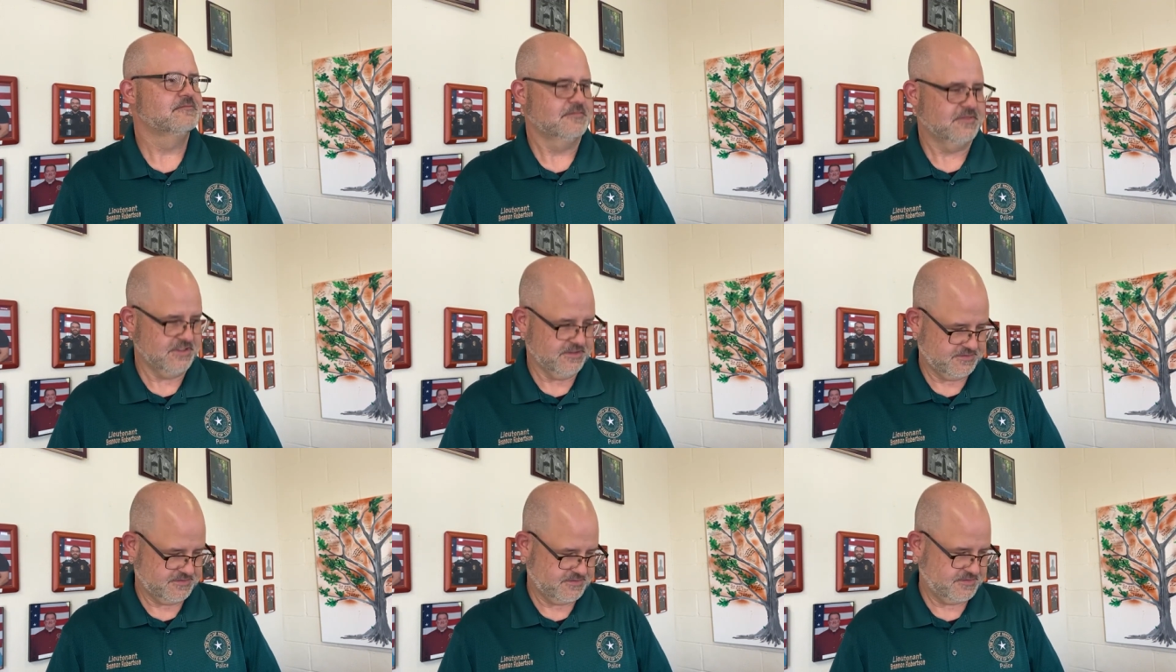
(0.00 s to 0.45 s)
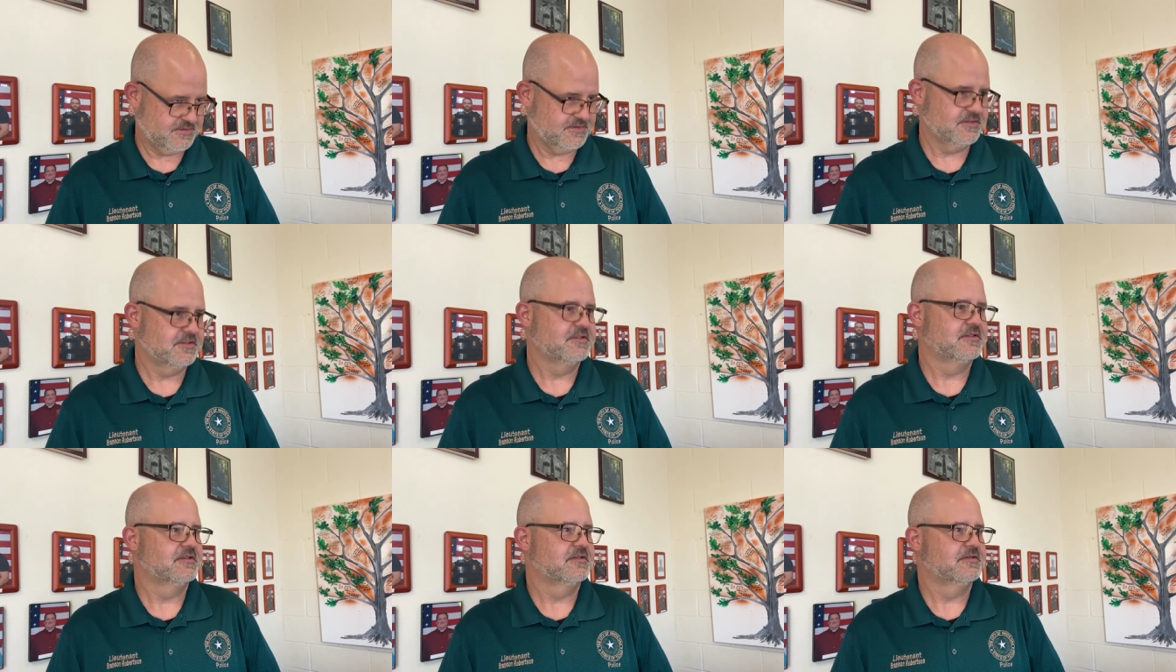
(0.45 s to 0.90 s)
Yes. And
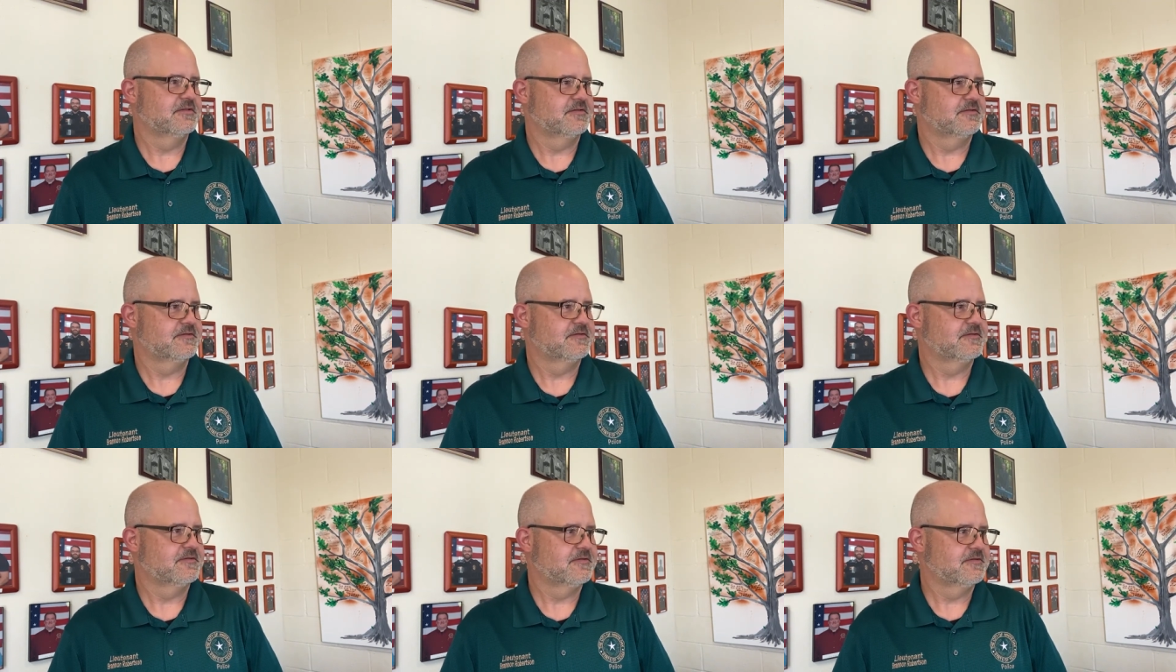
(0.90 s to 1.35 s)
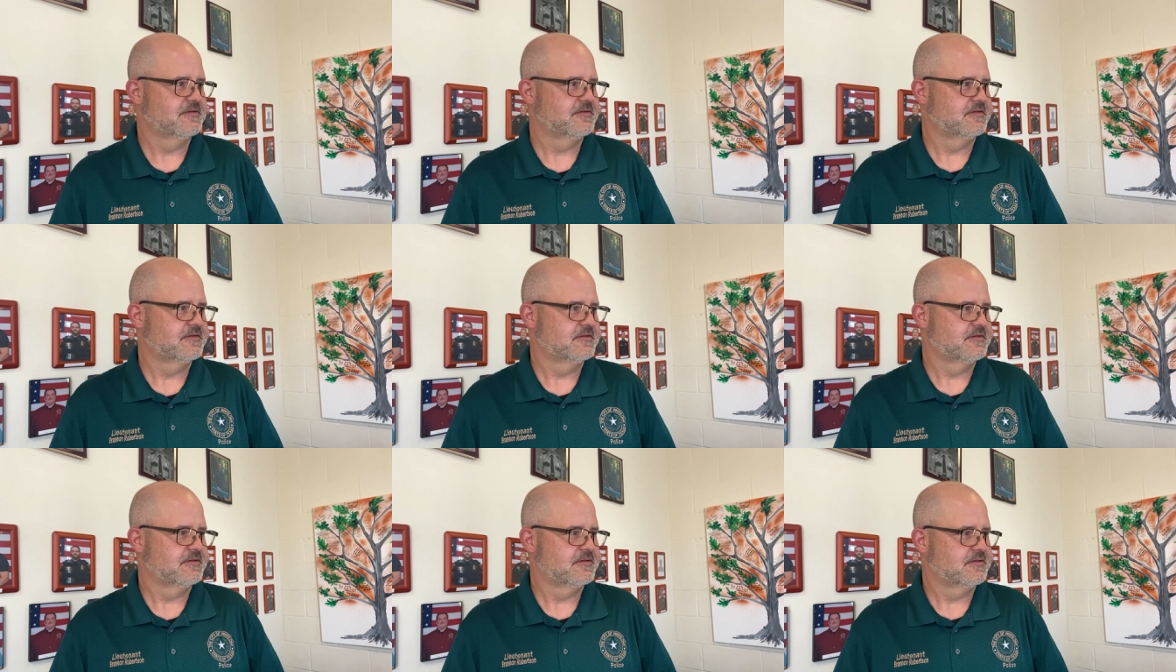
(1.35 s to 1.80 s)
then you guys
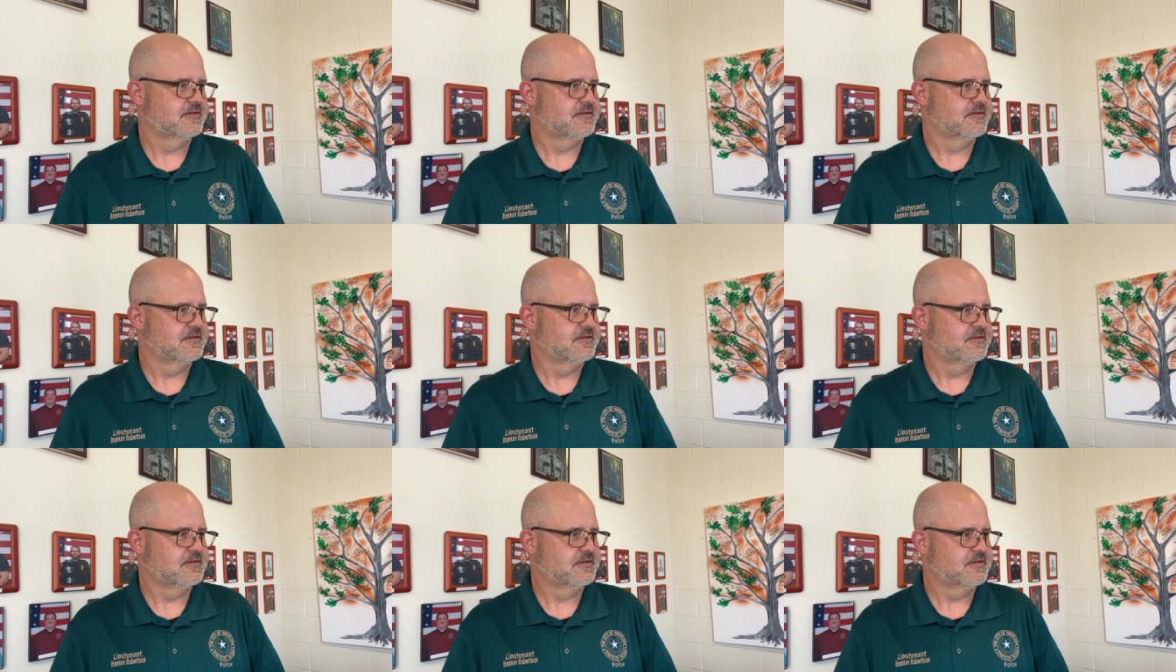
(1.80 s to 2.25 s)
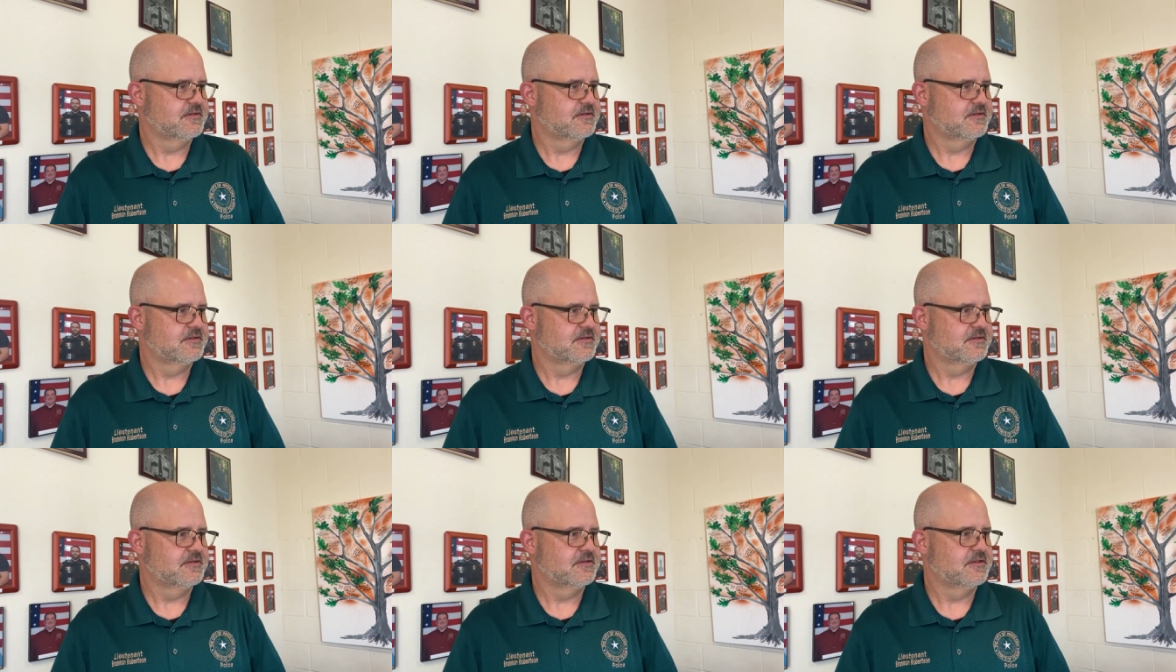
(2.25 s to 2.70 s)
track him down to a
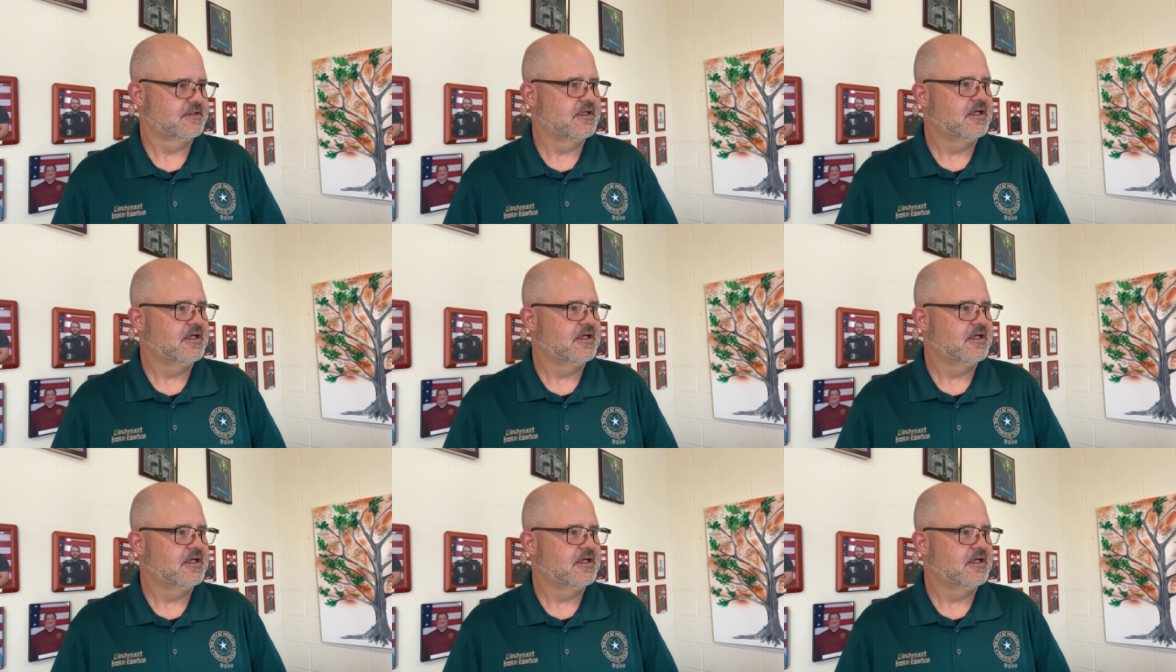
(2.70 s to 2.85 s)
hotel?